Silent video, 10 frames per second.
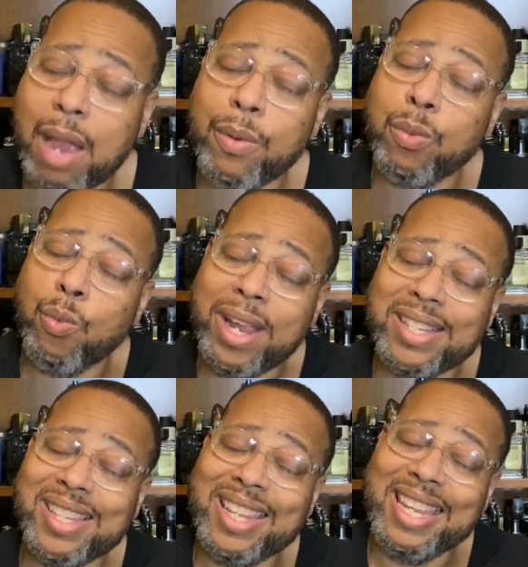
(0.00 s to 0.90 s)
I would wait
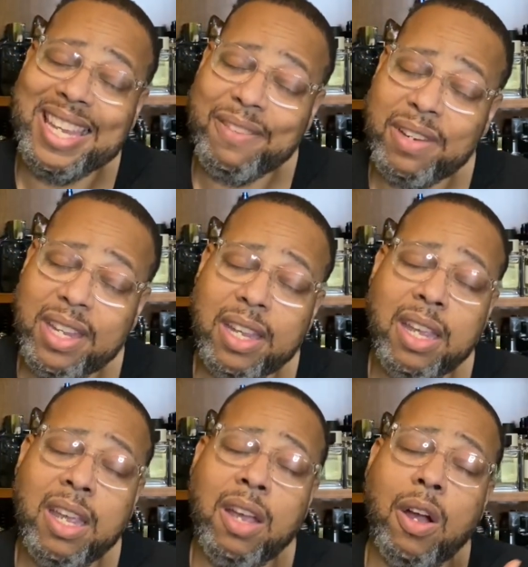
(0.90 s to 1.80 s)
till the evening
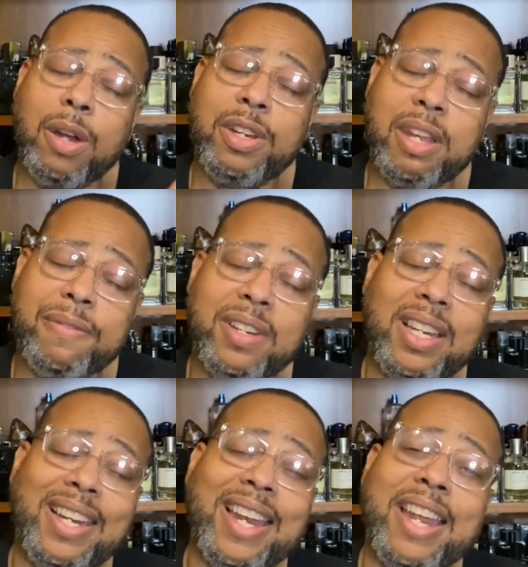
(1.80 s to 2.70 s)
or
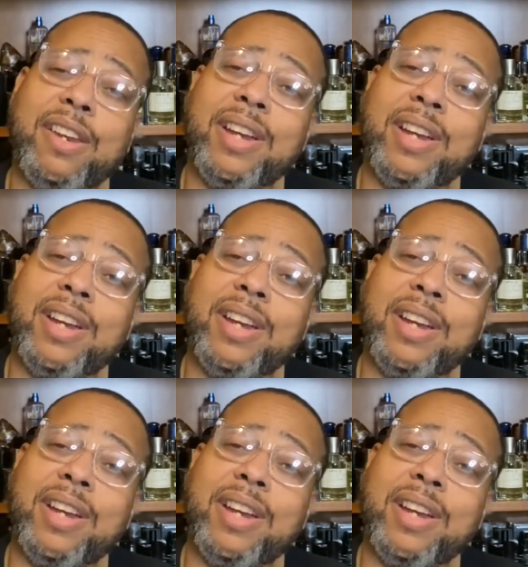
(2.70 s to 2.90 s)
definitely later